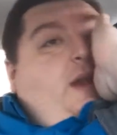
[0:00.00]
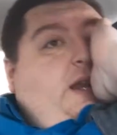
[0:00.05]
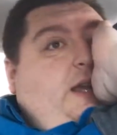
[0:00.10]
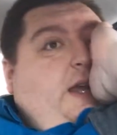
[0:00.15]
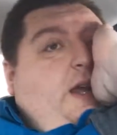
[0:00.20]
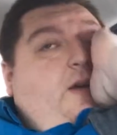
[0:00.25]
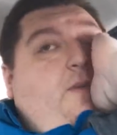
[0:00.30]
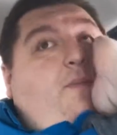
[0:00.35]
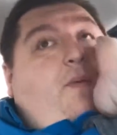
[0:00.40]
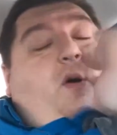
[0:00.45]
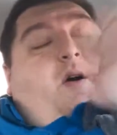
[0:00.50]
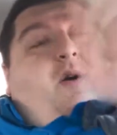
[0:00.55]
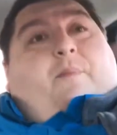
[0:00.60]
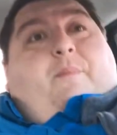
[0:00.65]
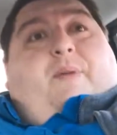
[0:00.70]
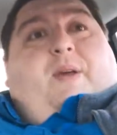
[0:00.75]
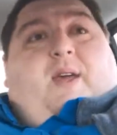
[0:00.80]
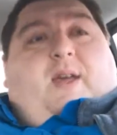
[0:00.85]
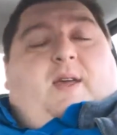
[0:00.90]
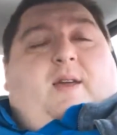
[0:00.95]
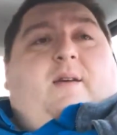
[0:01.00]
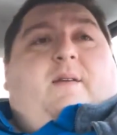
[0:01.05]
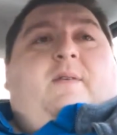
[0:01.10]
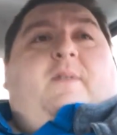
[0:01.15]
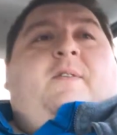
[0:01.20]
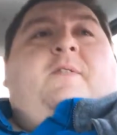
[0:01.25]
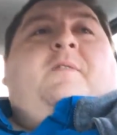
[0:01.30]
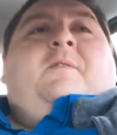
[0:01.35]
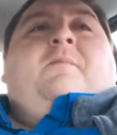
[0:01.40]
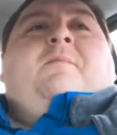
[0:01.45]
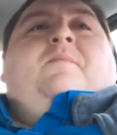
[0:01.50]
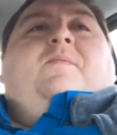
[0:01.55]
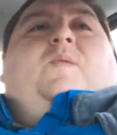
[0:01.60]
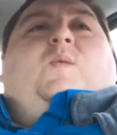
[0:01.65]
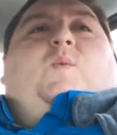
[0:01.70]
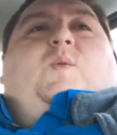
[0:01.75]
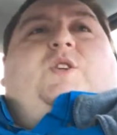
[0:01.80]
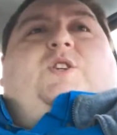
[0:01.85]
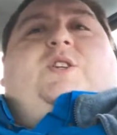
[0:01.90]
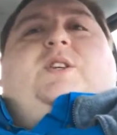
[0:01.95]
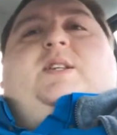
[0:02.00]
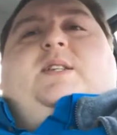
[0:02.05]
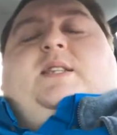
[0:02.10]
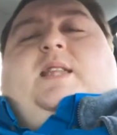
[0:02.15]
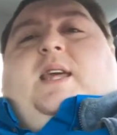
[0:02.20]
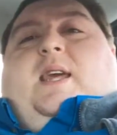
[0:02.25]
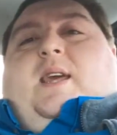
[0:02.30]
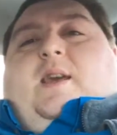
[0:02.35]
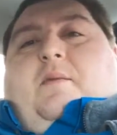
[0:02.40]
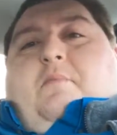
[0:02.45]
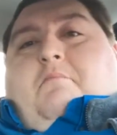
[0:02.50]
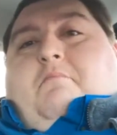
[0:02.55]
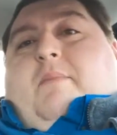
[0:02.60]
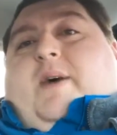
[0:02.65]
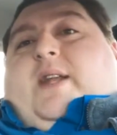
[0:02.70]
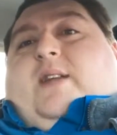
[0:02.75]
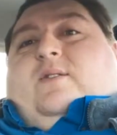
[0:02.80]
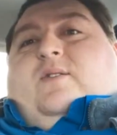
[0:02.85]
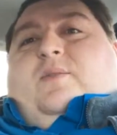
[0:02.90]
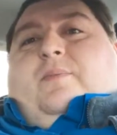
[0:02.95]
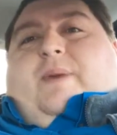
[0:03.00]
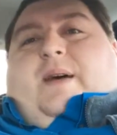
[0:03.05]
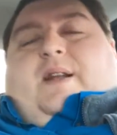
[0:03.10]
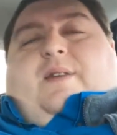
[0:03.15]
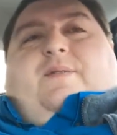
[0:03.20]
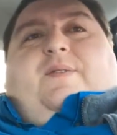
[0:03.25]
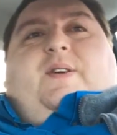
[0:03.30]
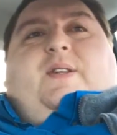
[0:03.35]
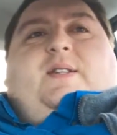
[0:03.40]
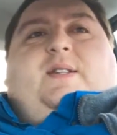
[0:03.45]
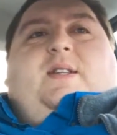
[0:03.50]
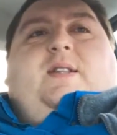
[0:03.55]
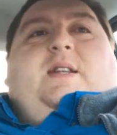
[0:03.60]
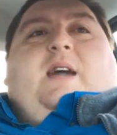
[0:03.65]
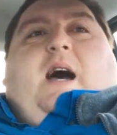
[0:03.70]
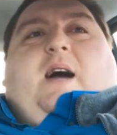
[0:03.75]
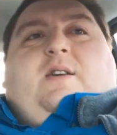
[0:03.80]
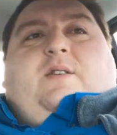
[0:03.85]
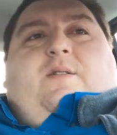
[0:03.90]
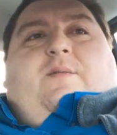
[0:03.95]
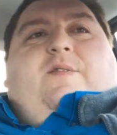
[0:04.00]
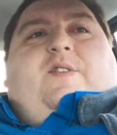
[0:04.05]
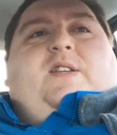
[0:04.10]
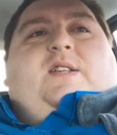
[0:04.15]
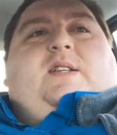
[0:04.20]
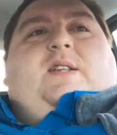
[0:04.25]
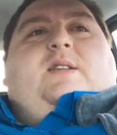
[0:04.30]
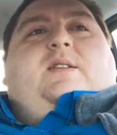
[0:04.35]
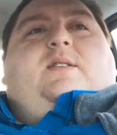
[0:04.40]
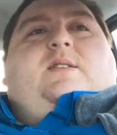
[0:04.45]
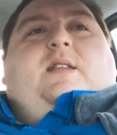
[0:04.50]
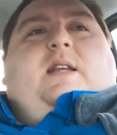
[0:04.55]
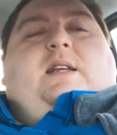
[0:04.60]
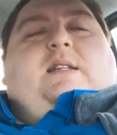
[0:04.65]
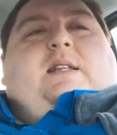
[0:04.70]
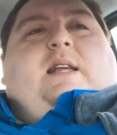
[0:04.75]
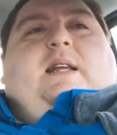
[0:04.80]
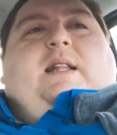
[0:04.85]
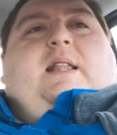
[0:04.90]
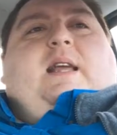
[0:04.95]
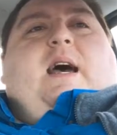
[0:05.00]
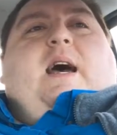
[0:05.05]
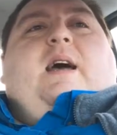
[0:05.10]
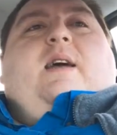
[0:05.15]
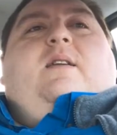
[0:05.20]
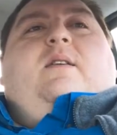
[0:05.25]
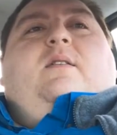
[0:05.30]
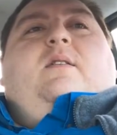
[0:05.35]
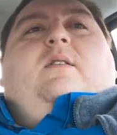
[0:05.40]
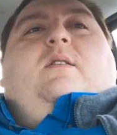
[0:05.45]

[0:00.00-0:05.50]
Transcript: Medicare Part B, which is the medical benefits, the doctor visits, things like that.